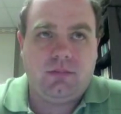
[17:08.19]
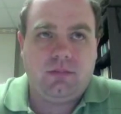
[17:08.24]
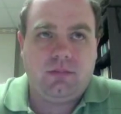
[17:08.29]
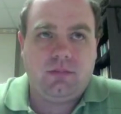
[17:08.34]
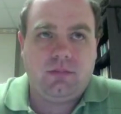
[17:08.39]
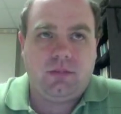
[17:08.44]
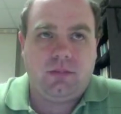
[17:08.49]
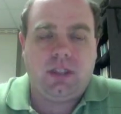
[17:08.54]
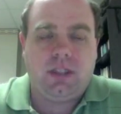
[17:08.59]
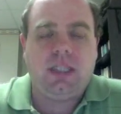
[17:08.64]

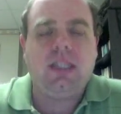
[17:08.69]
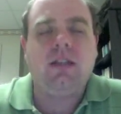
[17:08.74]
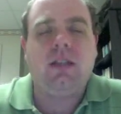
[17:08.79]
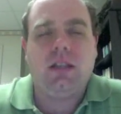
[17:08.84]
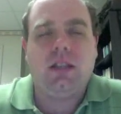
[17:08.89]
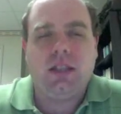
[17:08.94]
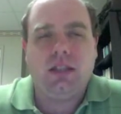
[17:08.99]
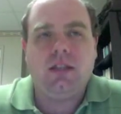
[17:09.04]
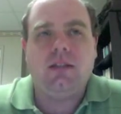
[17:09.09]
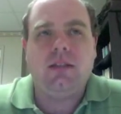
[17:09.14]
where
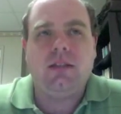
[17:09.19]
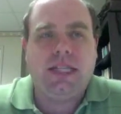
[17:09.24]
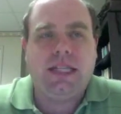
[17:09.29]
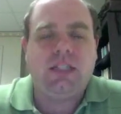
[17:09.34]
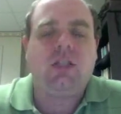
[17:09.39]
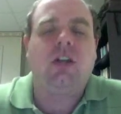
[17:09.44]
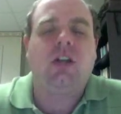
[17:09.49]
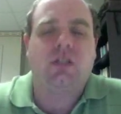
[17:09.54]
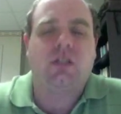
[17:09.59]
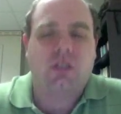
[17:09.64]
he
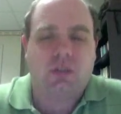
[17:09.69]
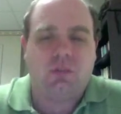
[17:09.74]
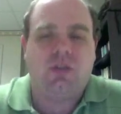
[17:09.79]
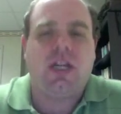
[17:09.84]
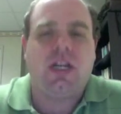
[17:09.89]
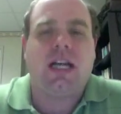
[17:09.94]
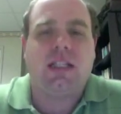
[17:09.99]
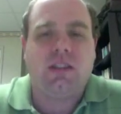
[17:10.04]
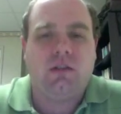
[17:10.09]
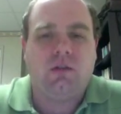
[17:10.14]
took
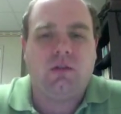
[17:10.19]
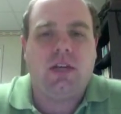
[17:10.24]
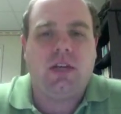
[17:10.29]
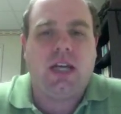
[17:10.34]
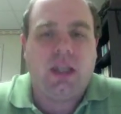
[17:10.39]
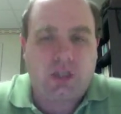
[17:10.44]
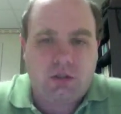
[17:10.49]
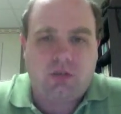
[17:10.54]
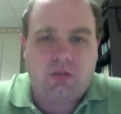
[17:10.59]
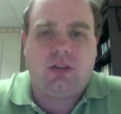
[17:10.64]
subjective
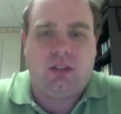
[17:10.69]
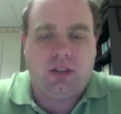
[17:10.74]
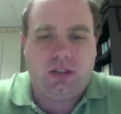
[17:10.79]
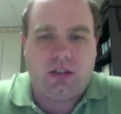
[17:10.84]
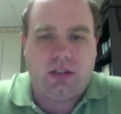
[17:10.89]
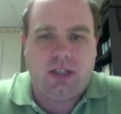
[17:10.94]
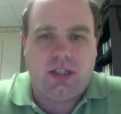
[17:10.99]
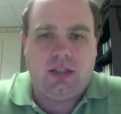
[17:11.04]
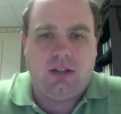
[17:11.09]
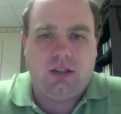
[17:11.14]
value
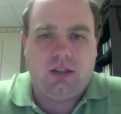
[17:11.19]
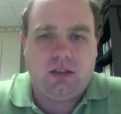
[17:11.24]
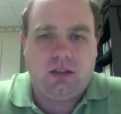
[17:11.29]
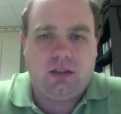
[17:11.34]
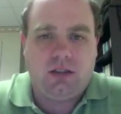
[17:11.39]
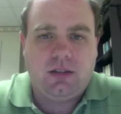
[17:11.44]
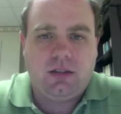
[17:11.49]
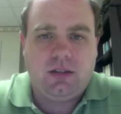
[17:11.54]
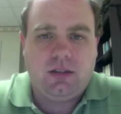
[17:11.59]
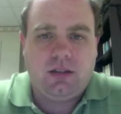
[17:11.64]
theory
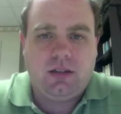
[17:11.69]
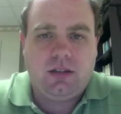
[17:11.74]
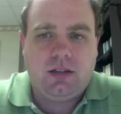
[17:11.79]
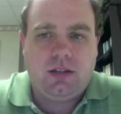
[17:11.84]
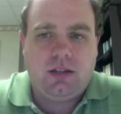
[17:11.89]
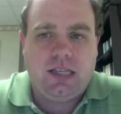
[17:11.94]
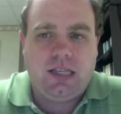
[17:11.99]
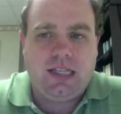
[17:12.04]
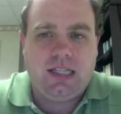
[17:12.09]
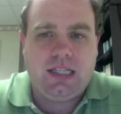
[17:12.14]

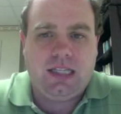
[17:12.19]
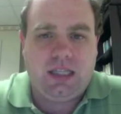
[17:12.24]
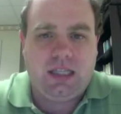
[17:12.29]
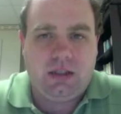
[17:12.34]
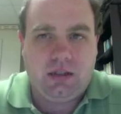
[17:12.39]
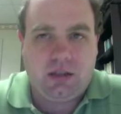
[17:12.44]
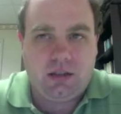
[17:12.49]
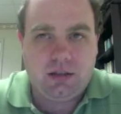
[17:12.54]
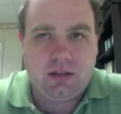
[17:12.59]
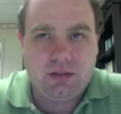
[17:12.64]
and
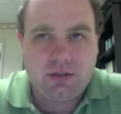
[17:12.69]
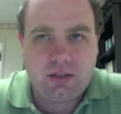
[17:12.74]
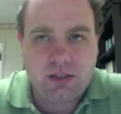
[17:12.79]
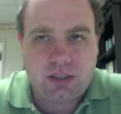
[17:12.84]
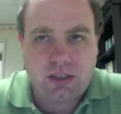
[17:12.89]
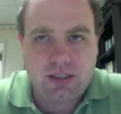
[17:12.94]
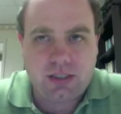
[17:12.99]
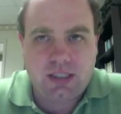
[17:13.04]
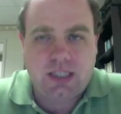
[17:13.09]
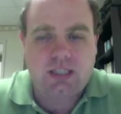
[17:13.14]
he
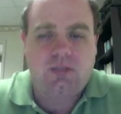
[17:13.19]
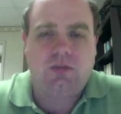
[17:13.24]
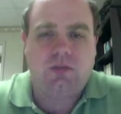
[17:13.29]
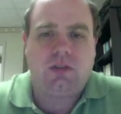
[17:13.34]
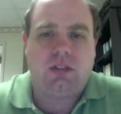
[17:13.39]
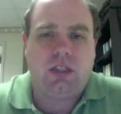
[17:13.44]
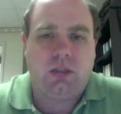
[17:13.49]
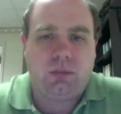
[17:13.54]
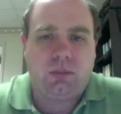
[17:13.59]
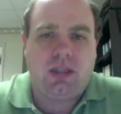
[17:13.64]

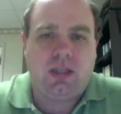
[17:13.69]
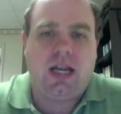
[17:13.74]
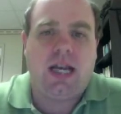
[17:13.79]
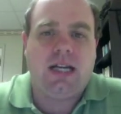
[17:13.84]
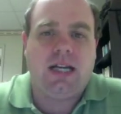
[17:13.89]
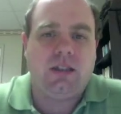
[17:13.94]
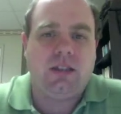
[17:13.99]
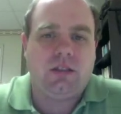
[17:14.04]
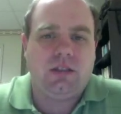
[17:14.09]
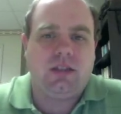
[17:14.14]
successfully
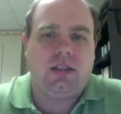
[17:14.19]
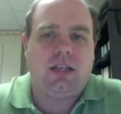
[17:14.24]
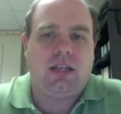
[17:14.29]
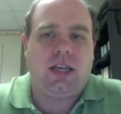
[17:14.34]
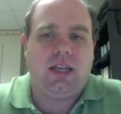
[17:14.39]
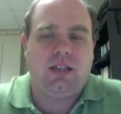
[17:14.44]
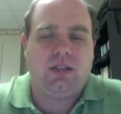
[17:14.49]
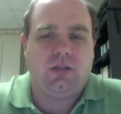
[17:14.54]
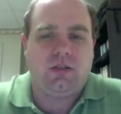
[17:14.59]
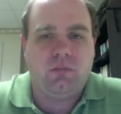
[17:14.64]
applied it to the
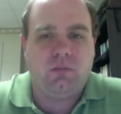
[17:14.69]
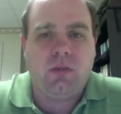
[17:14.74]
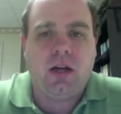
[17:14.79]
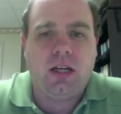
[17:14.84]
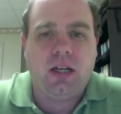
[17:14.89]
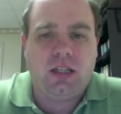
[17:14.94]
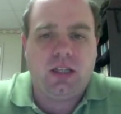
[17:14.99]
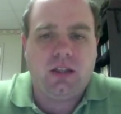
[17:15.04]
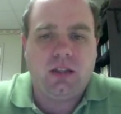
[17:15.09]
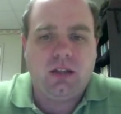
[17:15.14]
case of
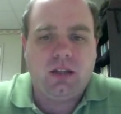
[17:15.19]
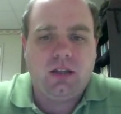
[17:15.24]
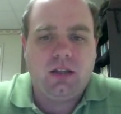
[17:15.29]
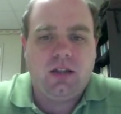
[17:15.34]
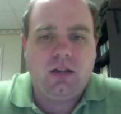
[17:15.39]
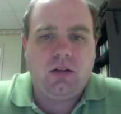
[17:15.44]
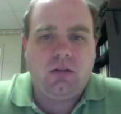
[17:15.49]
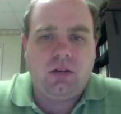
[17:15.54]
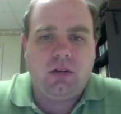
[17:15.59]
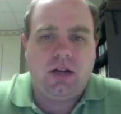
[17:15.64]
money,
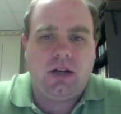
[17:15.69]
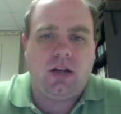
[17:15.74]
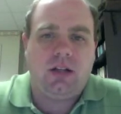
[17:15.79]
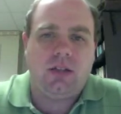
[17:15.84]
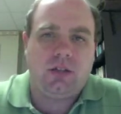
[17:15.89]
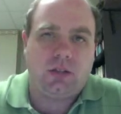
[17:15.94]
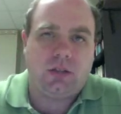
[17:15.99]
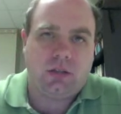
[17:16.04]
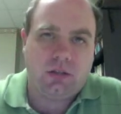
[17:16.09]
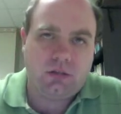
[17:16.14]

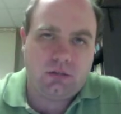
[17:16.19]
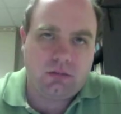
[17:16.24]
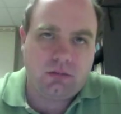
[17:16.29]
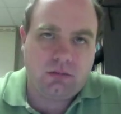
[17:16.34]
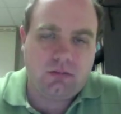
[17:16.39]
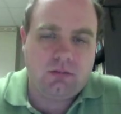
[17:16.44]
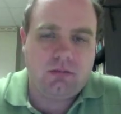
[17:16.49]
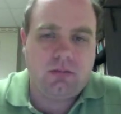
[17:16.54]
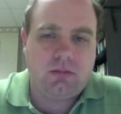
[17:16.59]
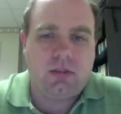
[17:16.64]
whereas
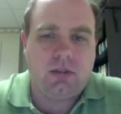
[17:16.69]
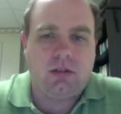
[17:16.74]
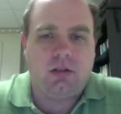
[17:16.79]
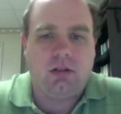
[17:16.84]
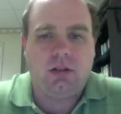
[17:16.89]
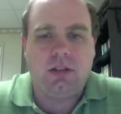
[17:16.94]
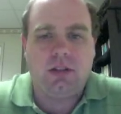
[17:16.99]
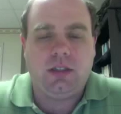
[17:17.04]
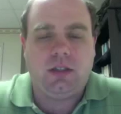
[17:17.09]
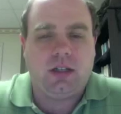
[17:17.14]
the
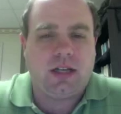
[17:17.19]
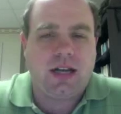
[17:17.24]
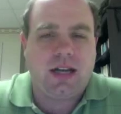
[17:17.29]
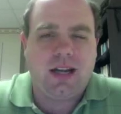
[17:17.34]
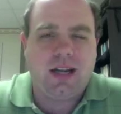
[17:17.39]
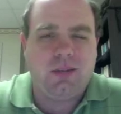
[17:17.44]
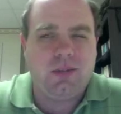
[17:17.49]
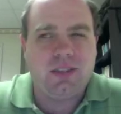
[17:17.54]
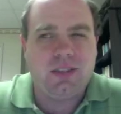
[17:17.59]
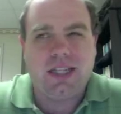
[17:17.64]
earlier
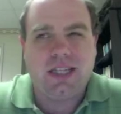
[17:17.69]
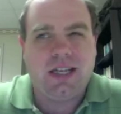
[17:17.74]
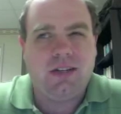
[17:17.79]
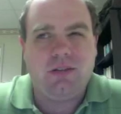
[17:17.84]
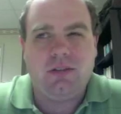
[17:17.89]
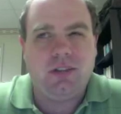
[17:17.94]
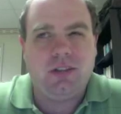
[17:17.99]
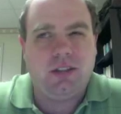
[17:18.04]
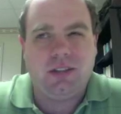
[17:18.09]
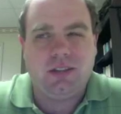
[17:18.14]
economists
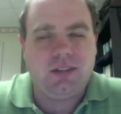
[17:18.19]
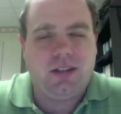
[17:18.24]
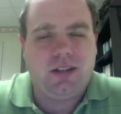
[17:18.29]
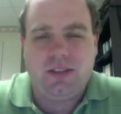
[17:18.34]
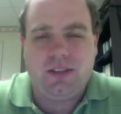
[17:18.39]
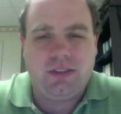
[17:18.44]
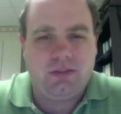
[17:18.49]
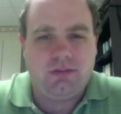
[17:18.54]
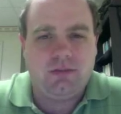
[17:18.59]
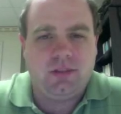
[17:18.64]
hadn't really
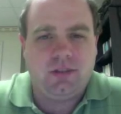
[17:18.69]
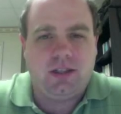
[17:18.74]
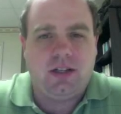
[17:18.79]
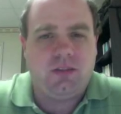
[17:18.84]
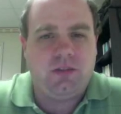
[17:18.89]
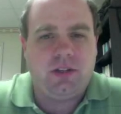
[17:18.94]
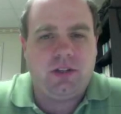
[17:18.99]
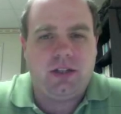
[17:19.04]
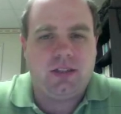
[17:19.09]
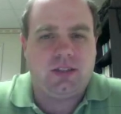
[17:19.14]
done
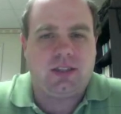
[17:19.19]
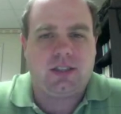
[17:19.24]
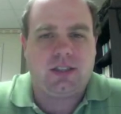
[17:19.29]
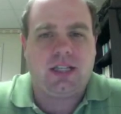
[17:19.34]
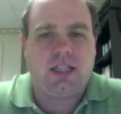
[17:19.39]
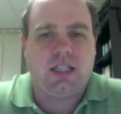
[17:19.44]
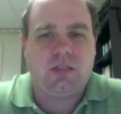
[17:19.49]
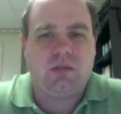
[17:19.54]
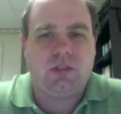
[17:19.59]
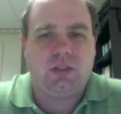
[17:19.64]
it very
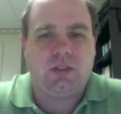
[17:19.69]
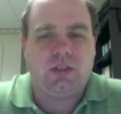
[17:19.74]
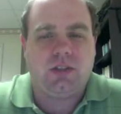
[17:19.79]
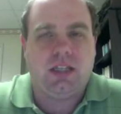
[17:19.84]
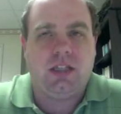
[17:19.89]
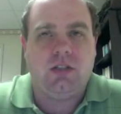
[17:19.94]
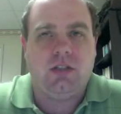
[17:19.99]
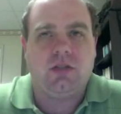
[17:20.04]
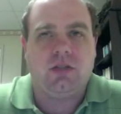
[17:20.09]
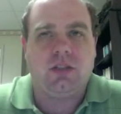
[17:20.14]
successfully. So they
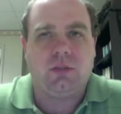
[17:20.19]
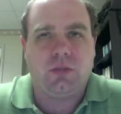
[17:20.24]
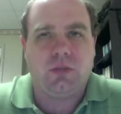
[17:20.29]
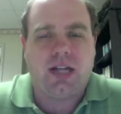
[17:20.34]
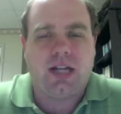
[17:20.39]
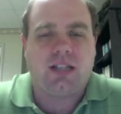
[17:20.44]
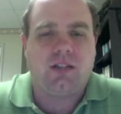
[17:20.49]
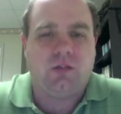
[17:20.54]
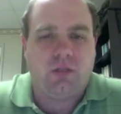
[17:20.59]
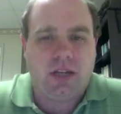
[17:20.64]
used
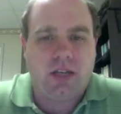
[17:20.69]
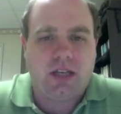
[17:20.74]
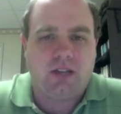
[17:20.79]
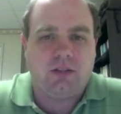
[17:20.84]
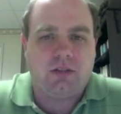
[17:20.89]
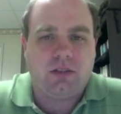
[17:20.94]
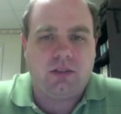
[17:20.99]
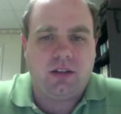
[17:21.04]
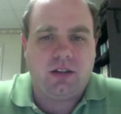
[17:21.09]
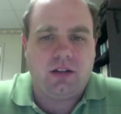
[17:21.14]
subjective
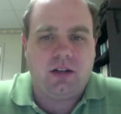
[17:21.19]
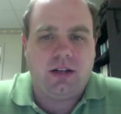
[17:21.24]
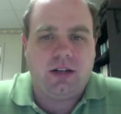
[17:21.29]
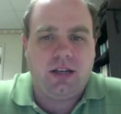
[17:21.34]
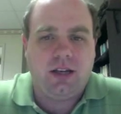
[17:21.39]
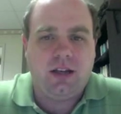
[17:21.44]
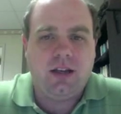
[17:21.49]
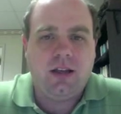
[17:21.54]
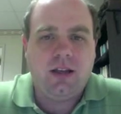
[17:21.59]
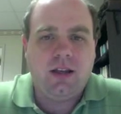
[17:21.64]
value theory